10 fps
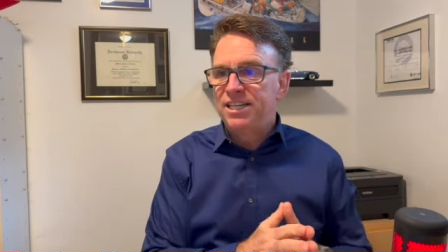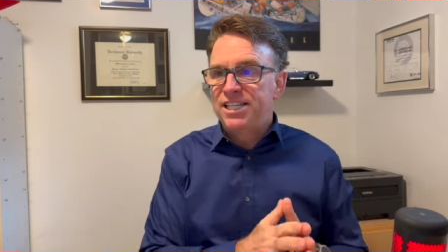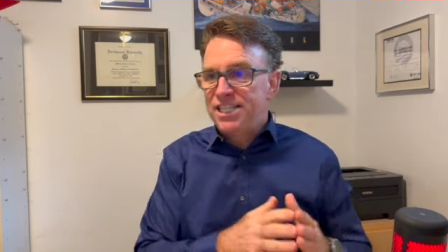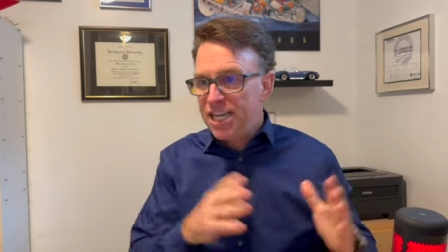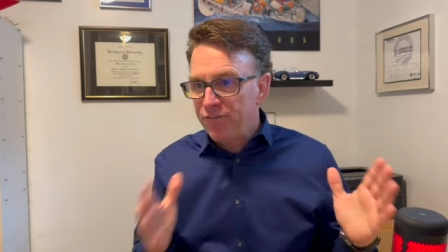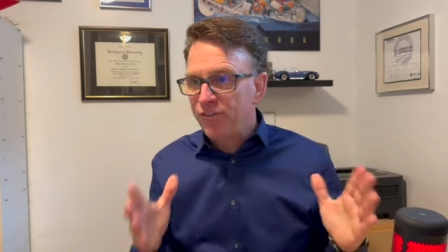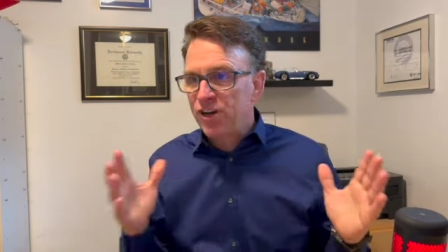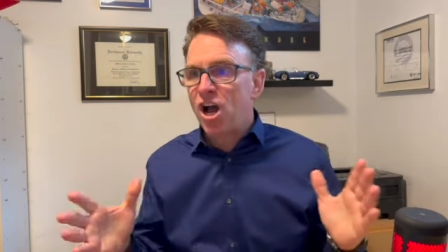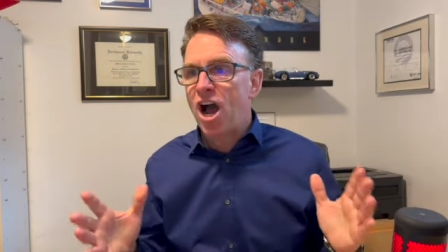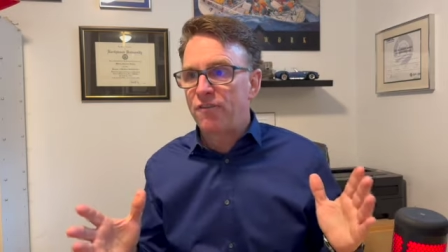
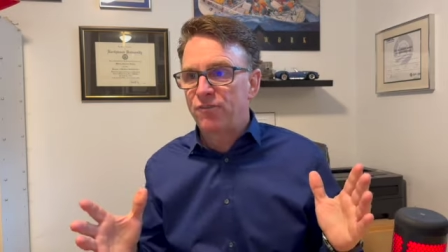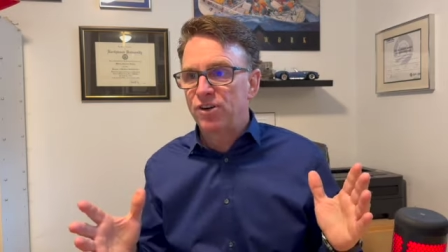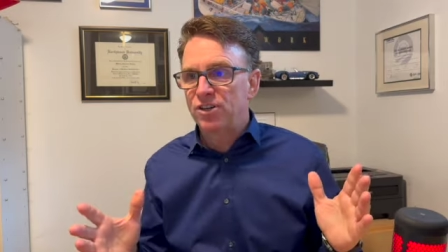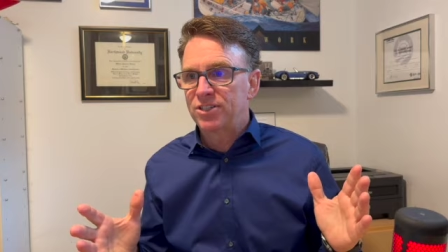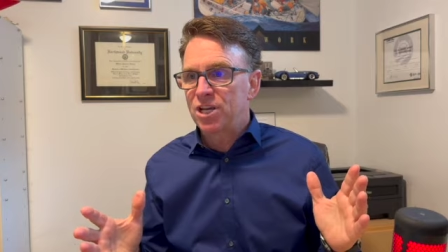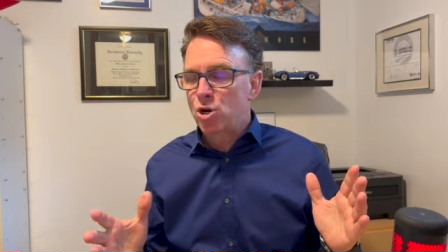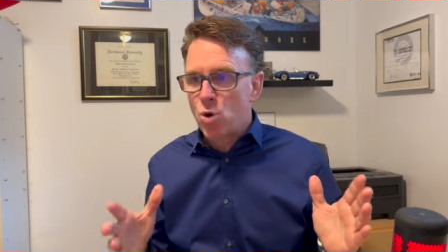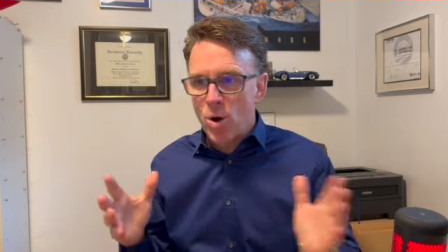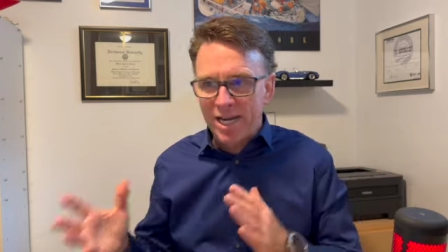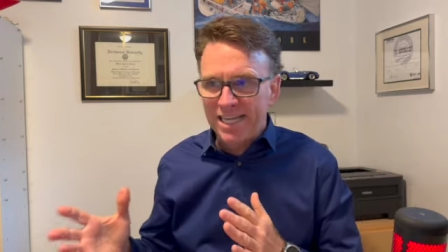different offers
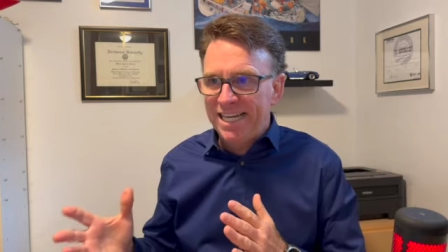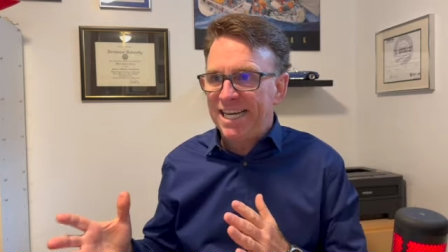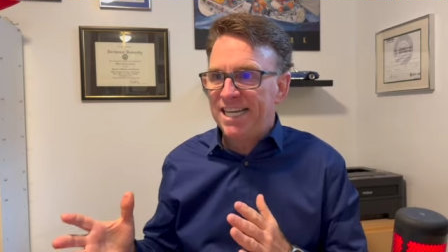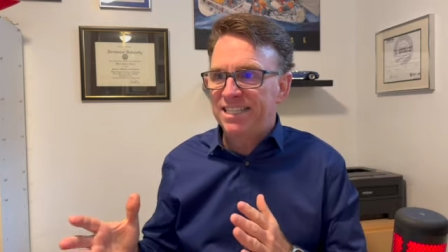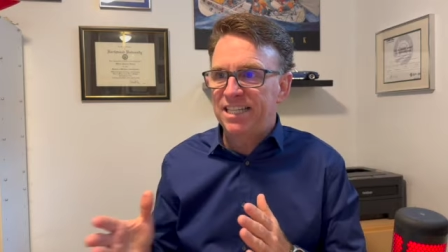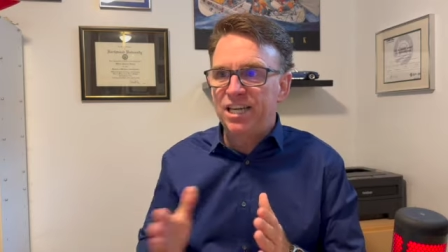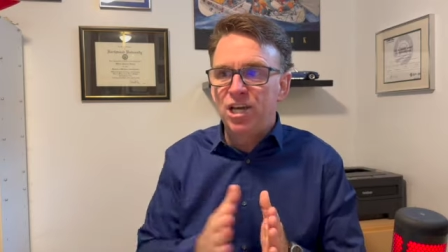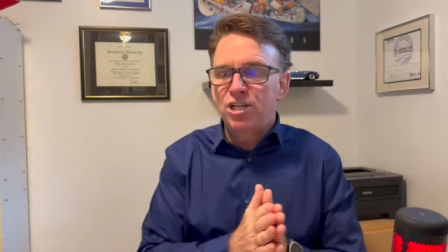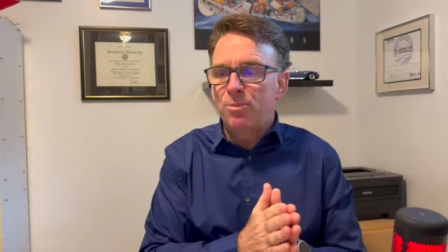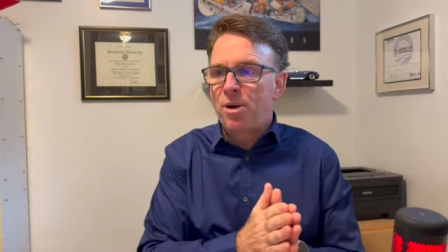quickly and easily
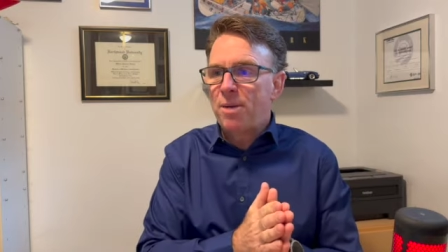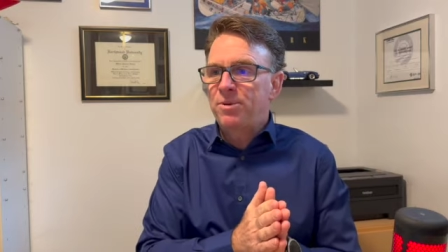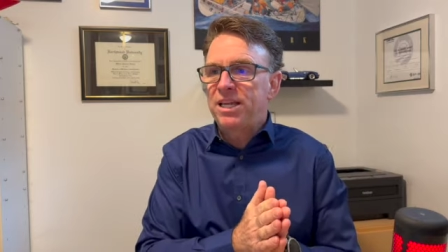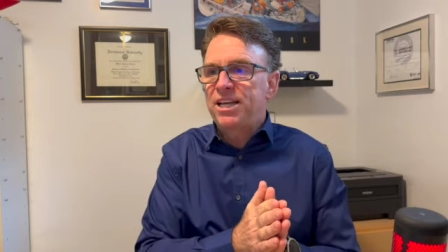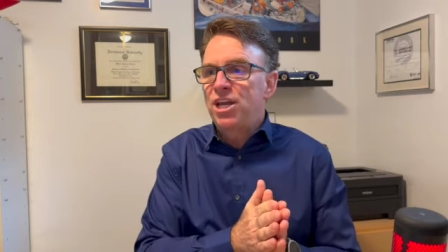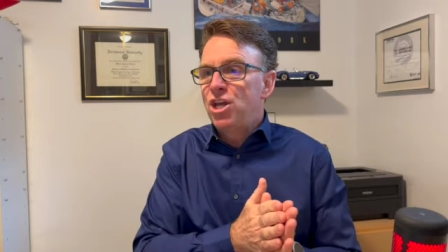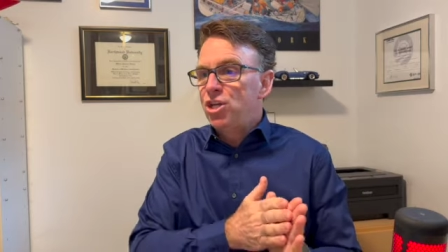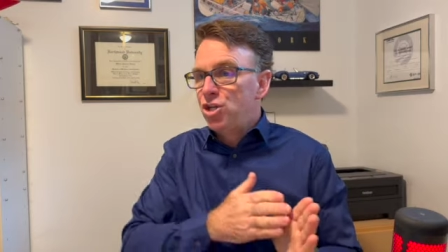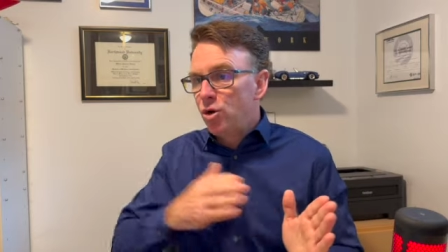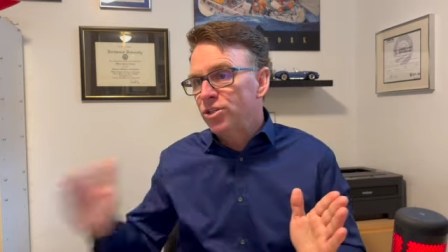to populate
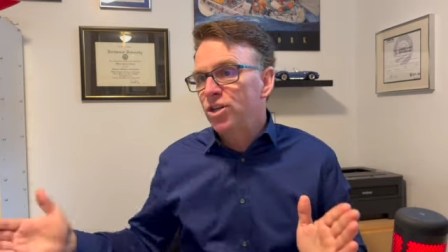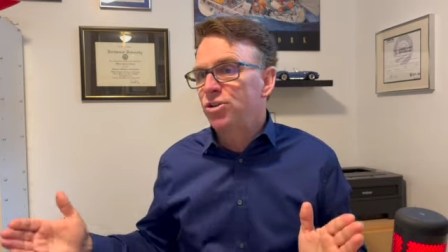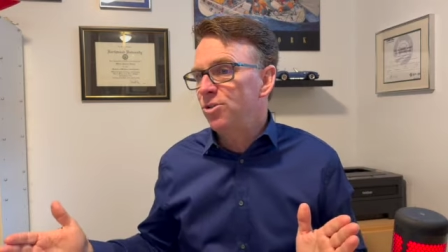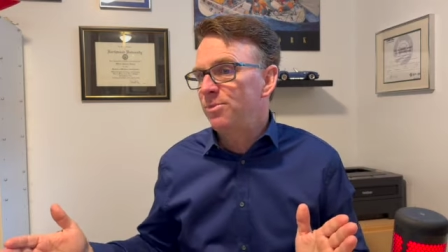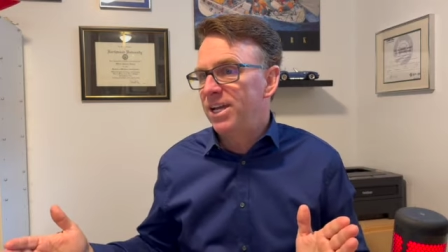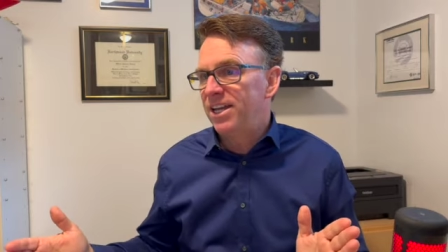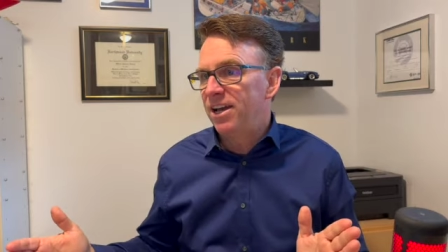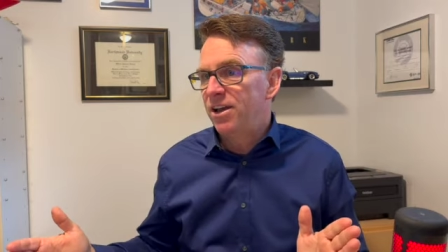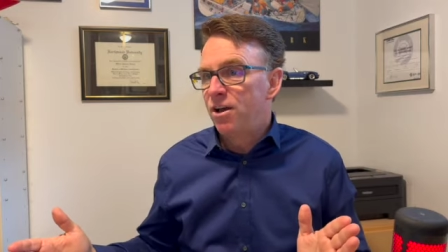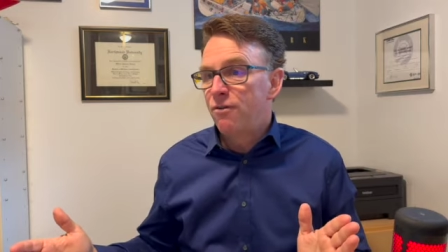your social
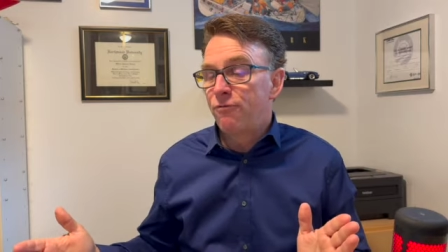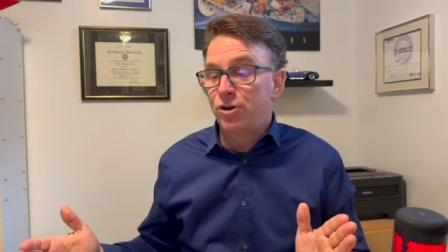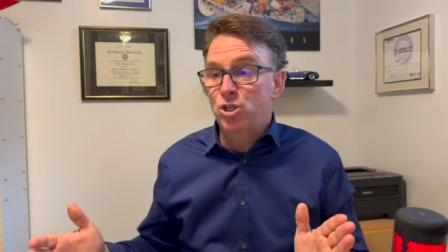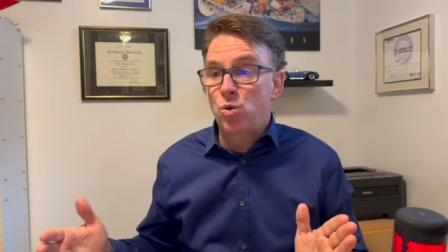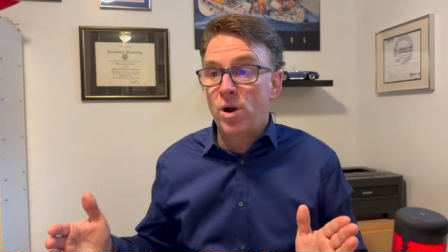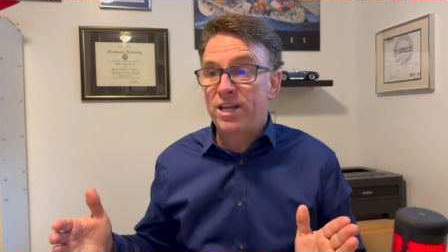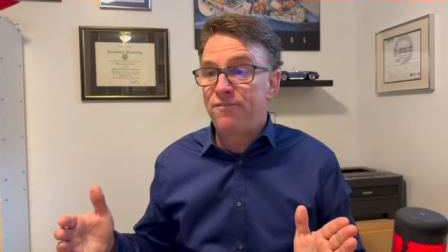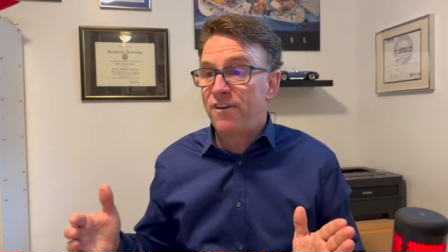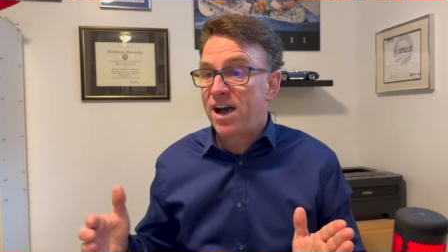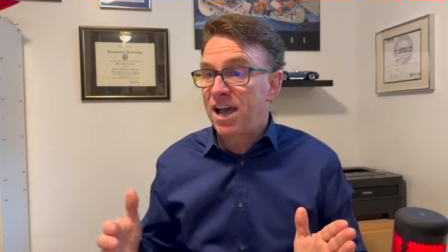media for
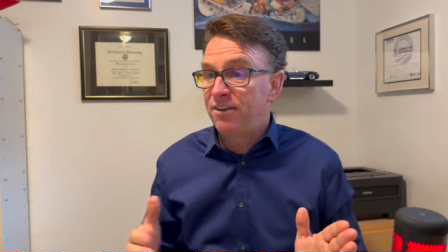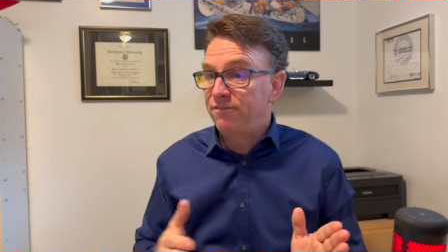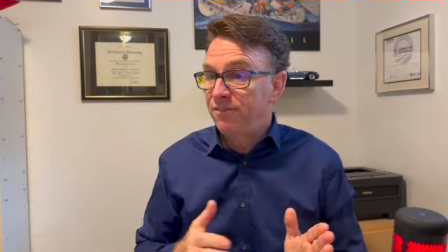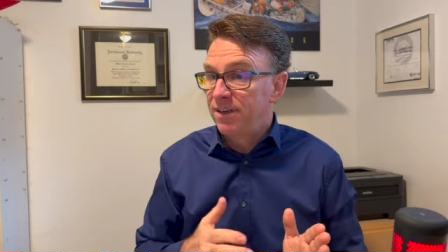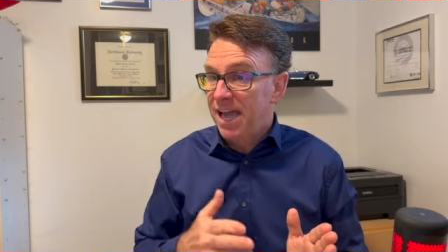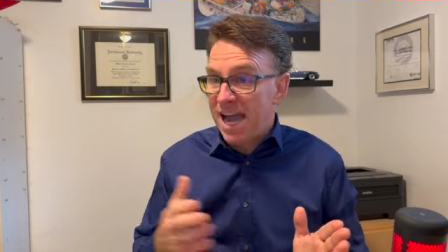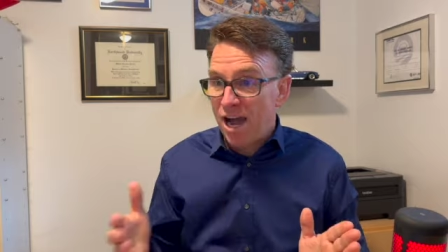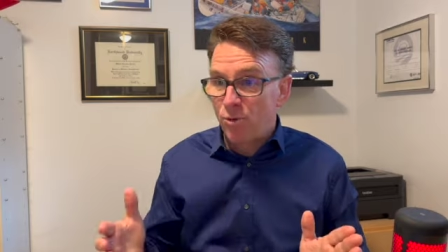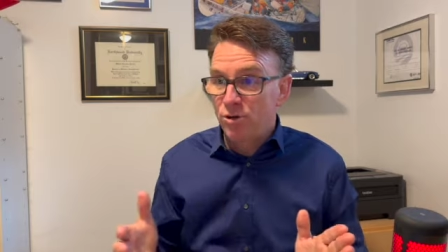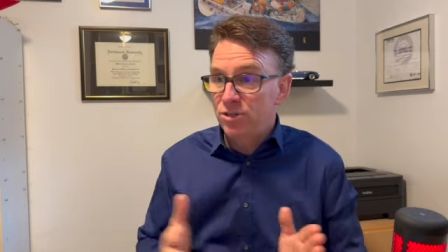twenty-five
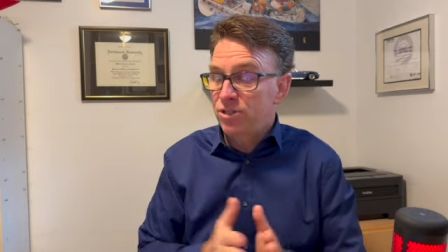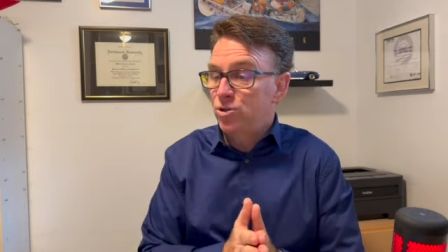hours,